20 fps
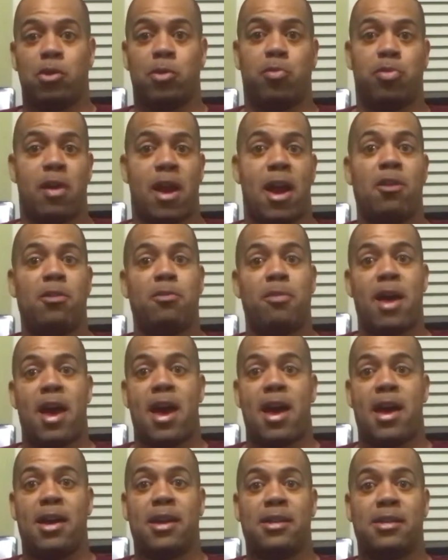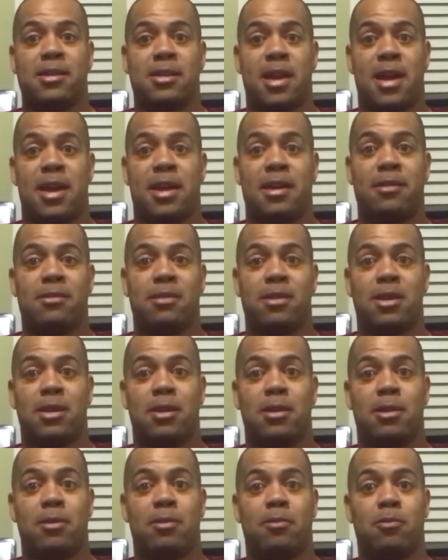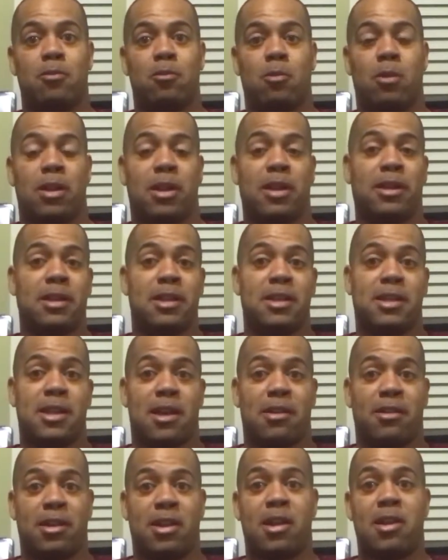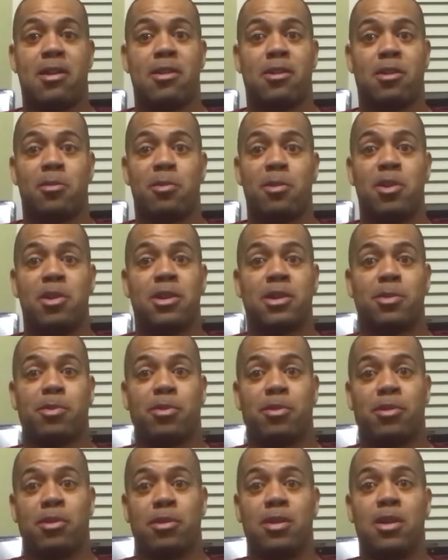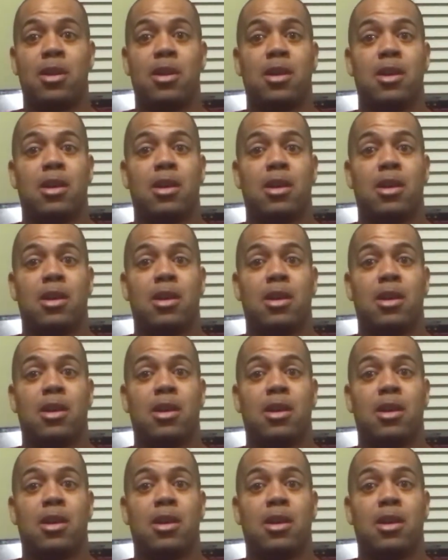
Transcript: brown bags that at least out here, the municipal